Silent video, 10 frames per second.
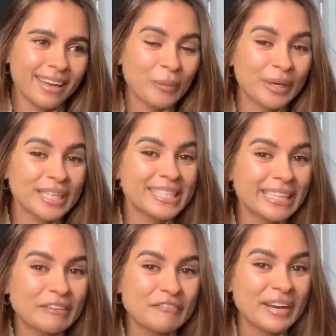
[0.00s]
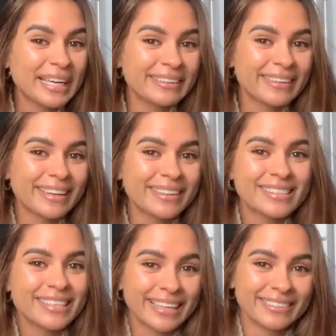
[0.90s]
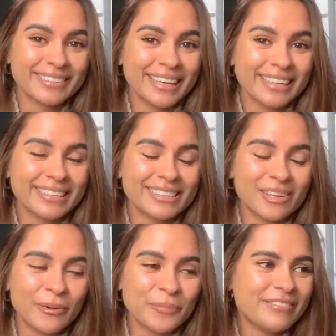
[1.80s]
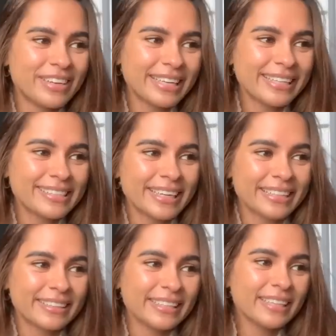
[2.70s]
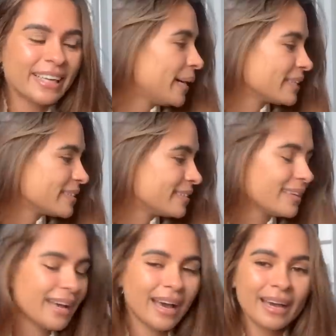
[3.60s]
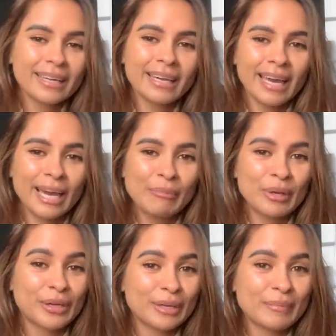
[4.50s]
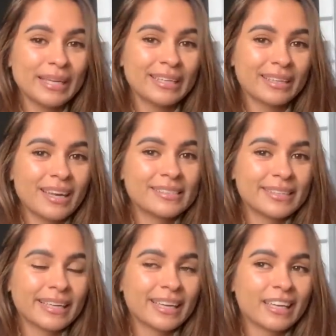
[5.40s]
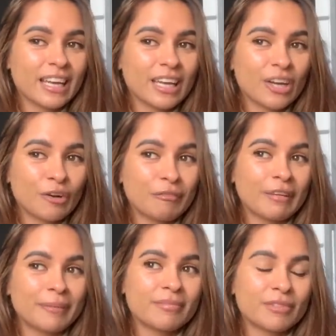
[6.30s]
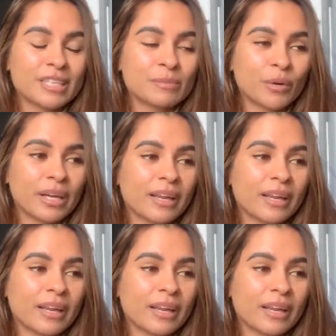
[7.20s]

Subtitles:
we're gonna see the final design today, so very exciting. But I am gonna make a second this morning.